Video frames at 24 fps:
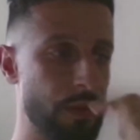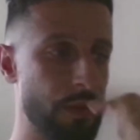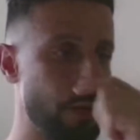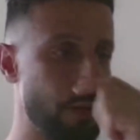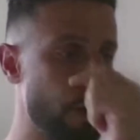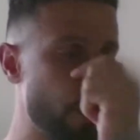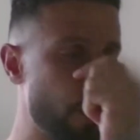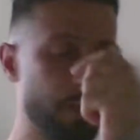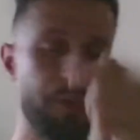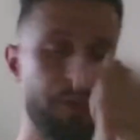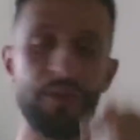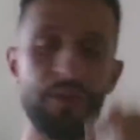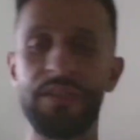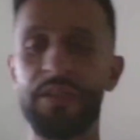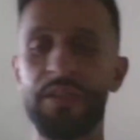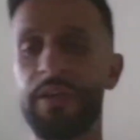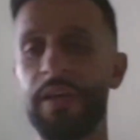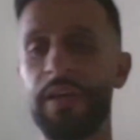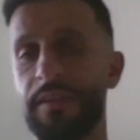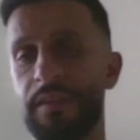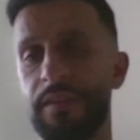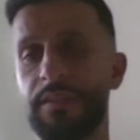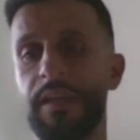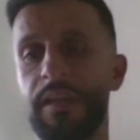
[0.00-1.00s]
Oh, they'll start
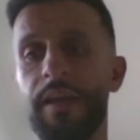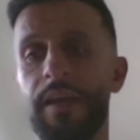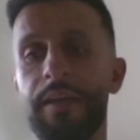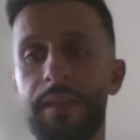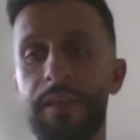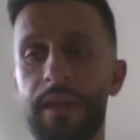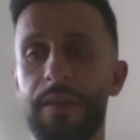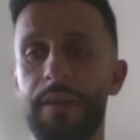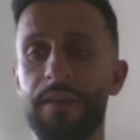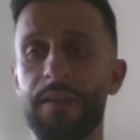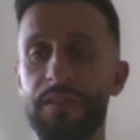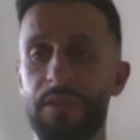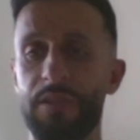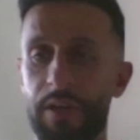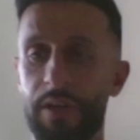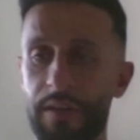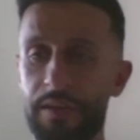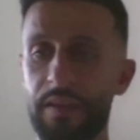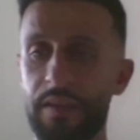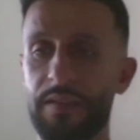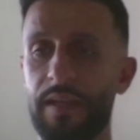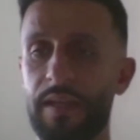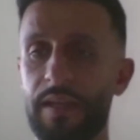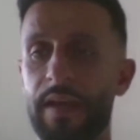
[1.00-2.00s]
at the 10. Yeah, they start at
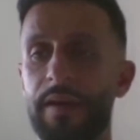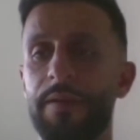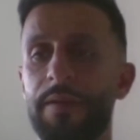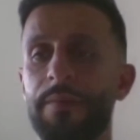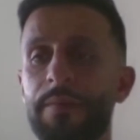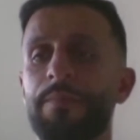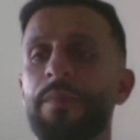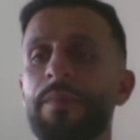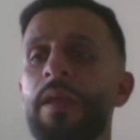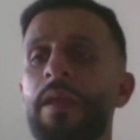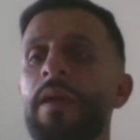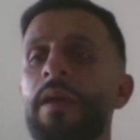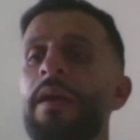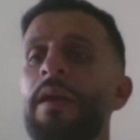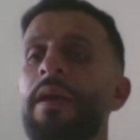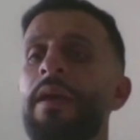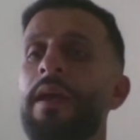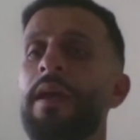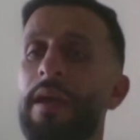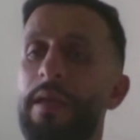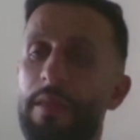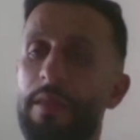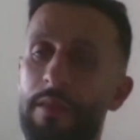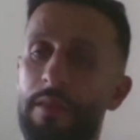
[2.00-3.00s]
the 10.
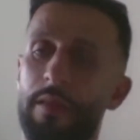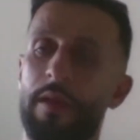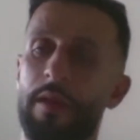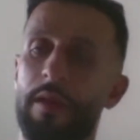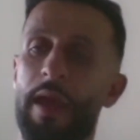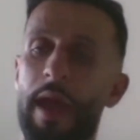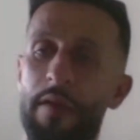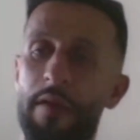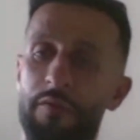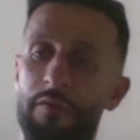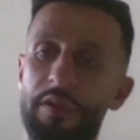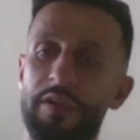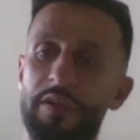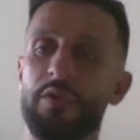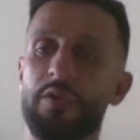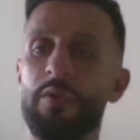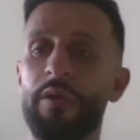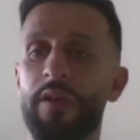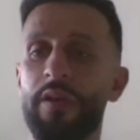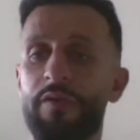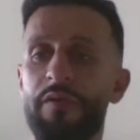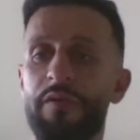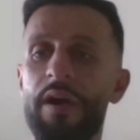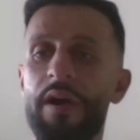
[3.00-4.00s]
Every
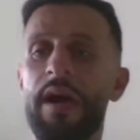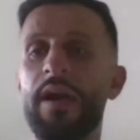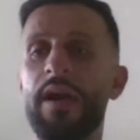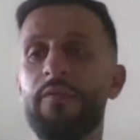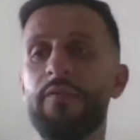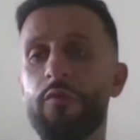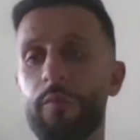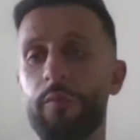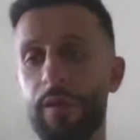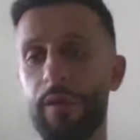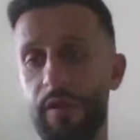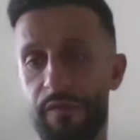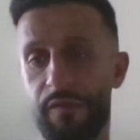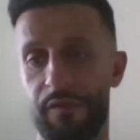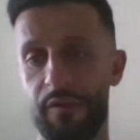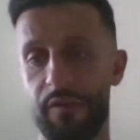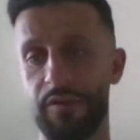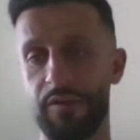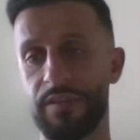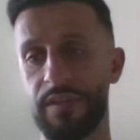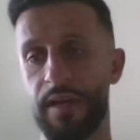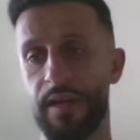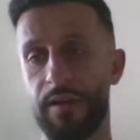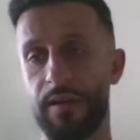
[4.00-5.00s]
25 will be a
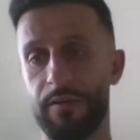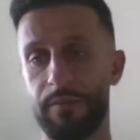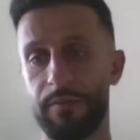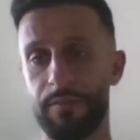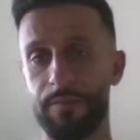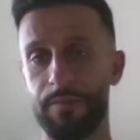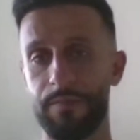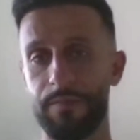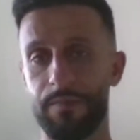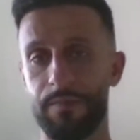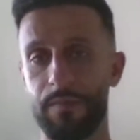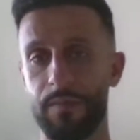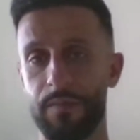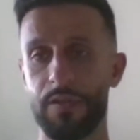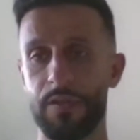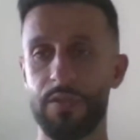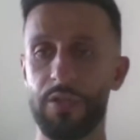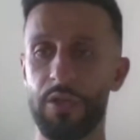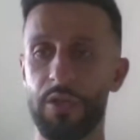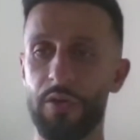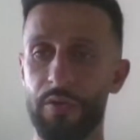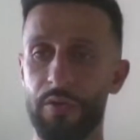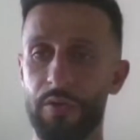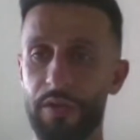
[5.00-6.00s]
first down.
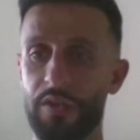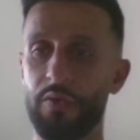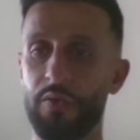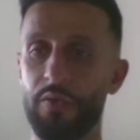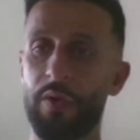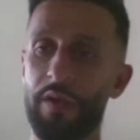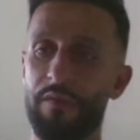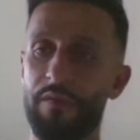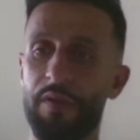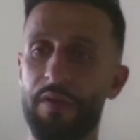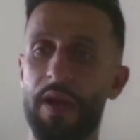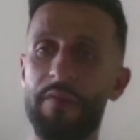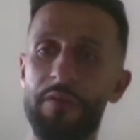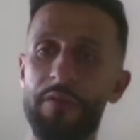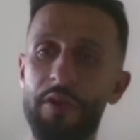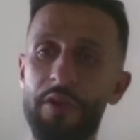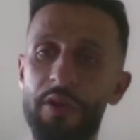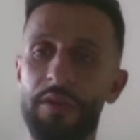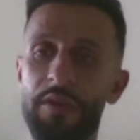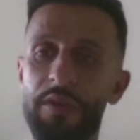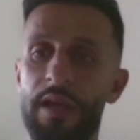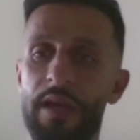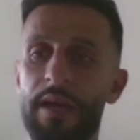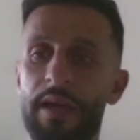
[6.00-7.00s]
So the
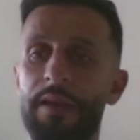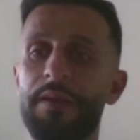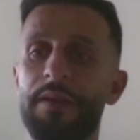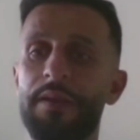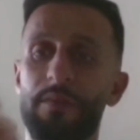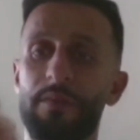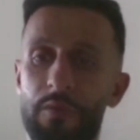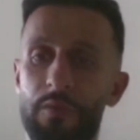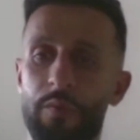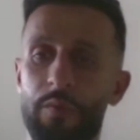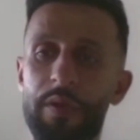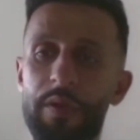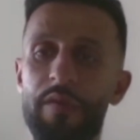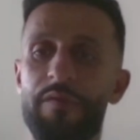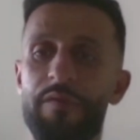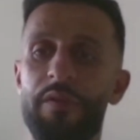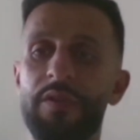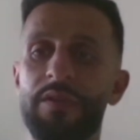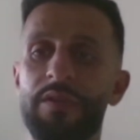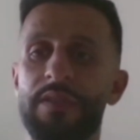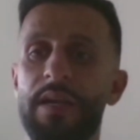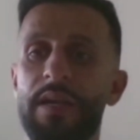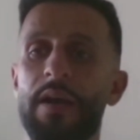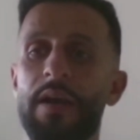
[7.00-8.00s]
25-yard line will be a
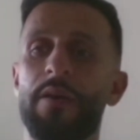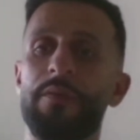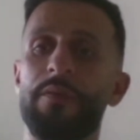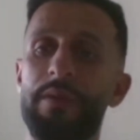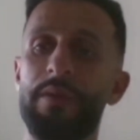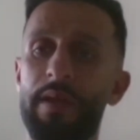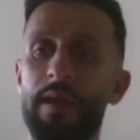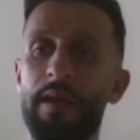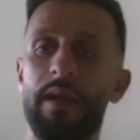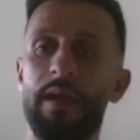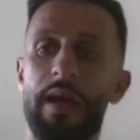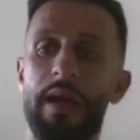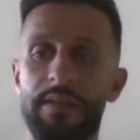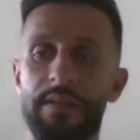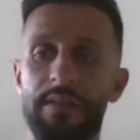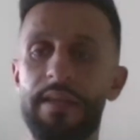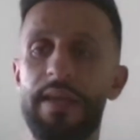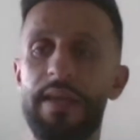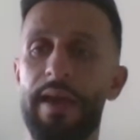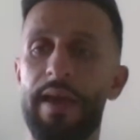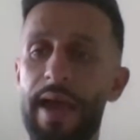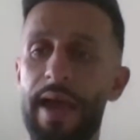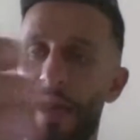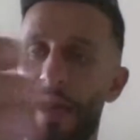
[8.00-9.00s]
first down. I'd
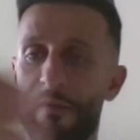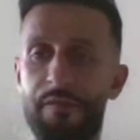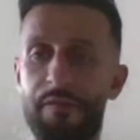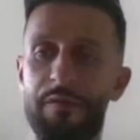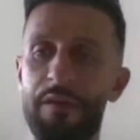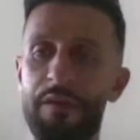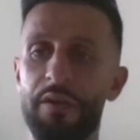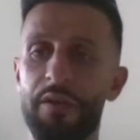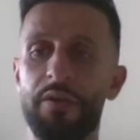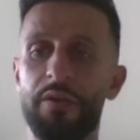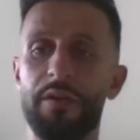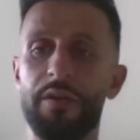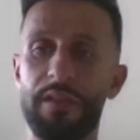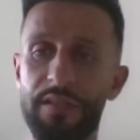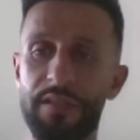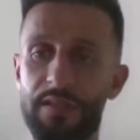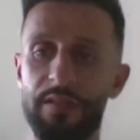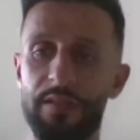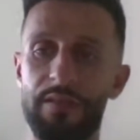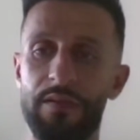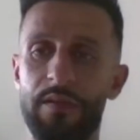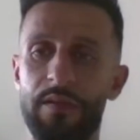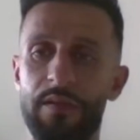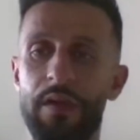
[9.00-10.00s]
say half field is
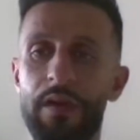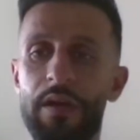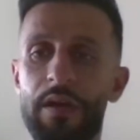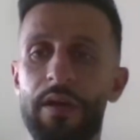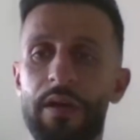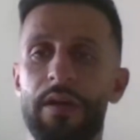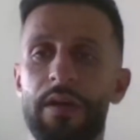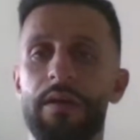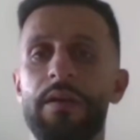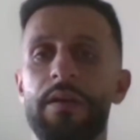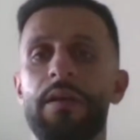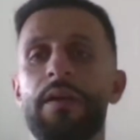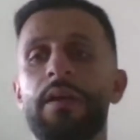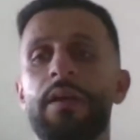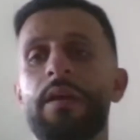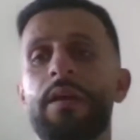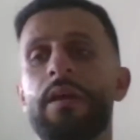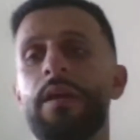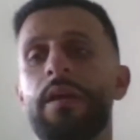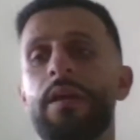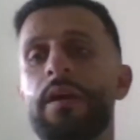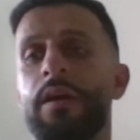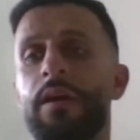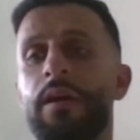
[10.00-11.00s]

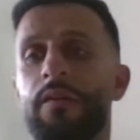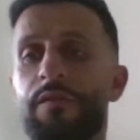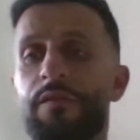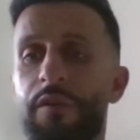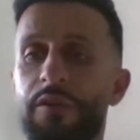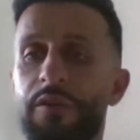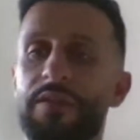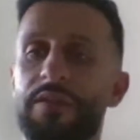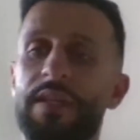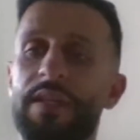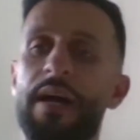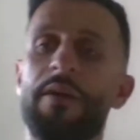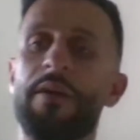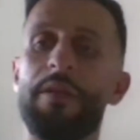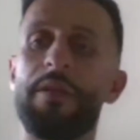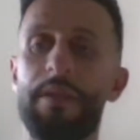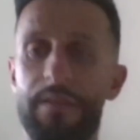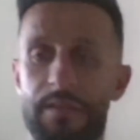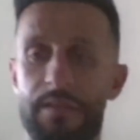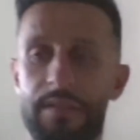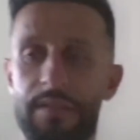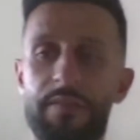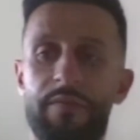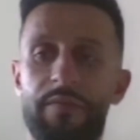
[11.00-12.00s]
first down, and
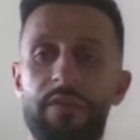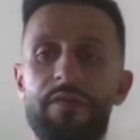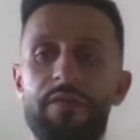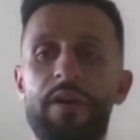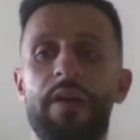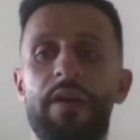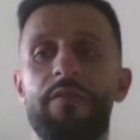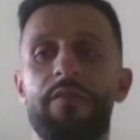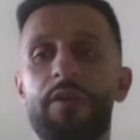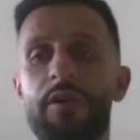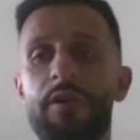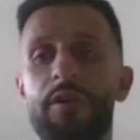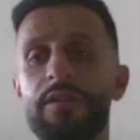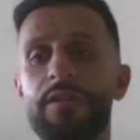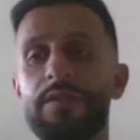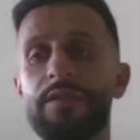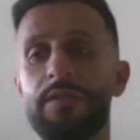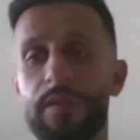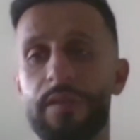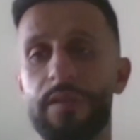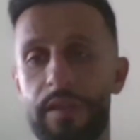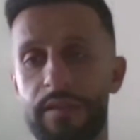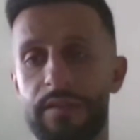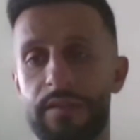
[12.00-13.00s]
then 75
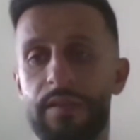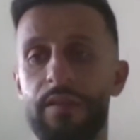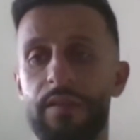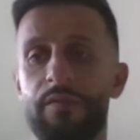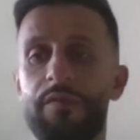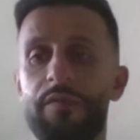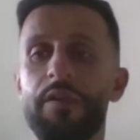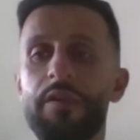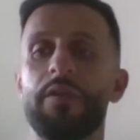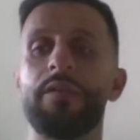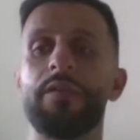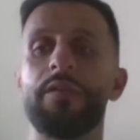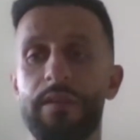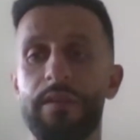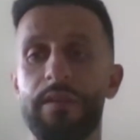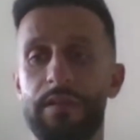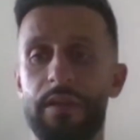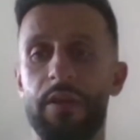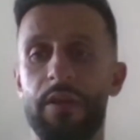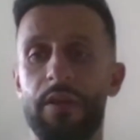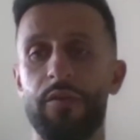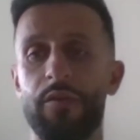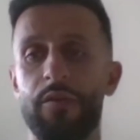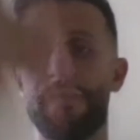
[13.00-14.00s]
yards into the field is
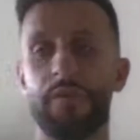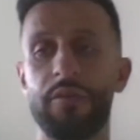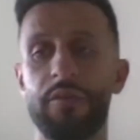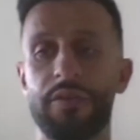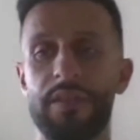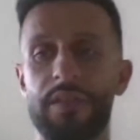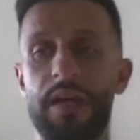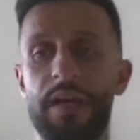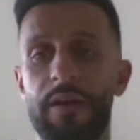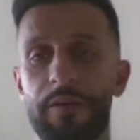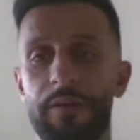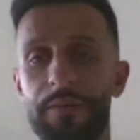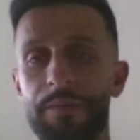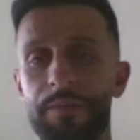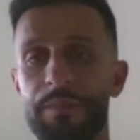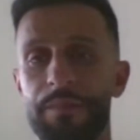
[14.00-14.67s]
another first down.